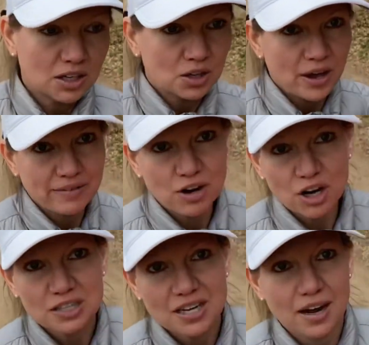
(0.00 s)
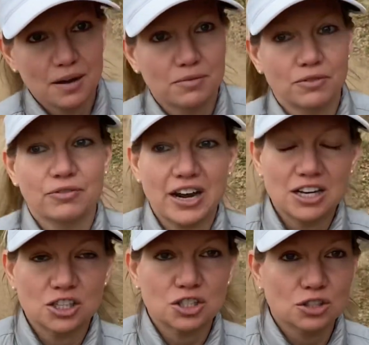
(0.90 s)
you have a hard time
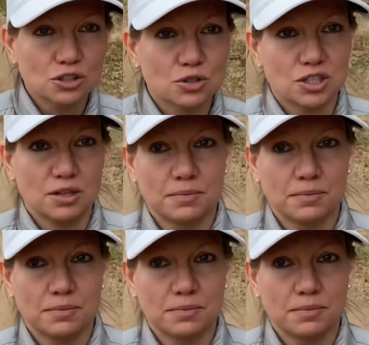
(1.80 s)
finding a solution.